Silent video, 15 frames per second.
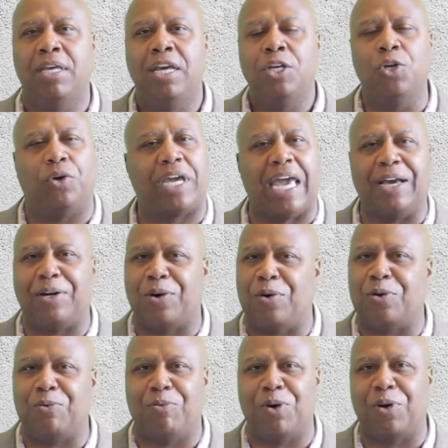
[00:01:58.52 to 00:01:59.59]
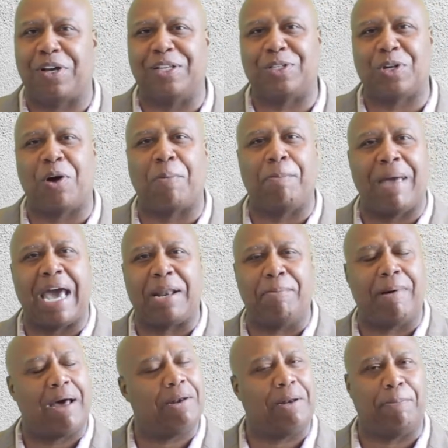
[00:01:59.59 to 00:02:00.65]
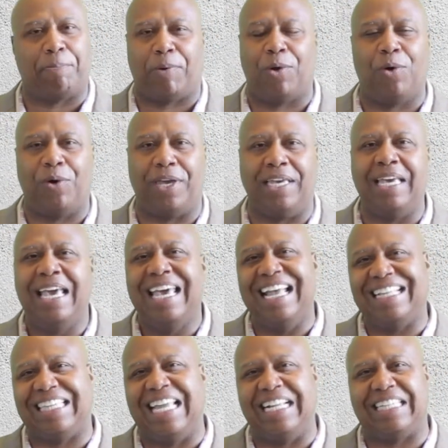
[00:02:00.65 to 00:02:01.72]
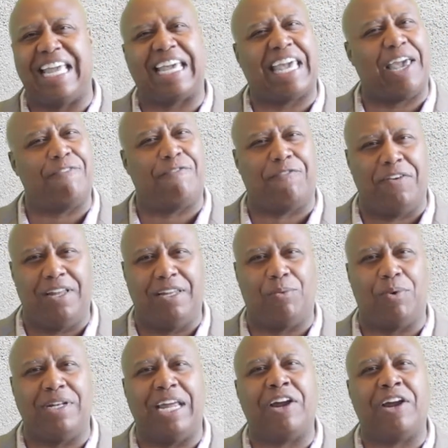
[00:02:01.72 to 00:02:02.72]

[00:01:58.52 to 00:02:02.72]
You can't go to work and talk bad about an employee and think they can't feel it when they're